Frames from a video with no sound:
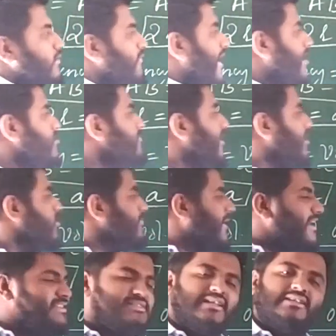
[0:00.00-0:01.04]
Volume
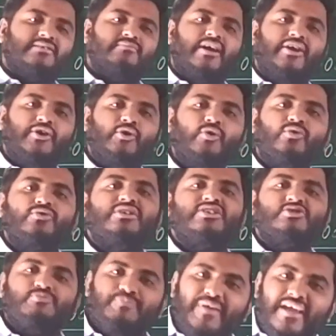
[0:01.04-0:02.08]
occupied is nothing but due to
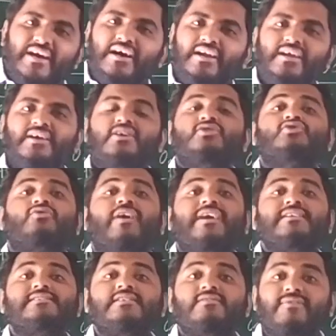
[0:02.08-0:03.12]
the sphere. So
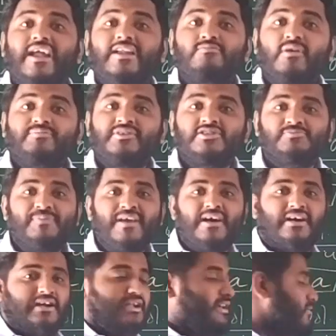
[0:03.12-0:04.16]
what is the volume of the
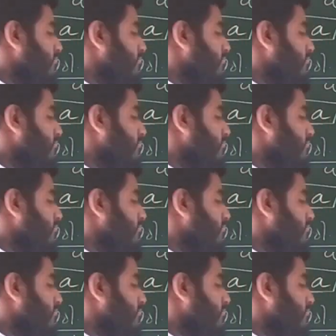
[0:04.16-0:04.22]
sphere?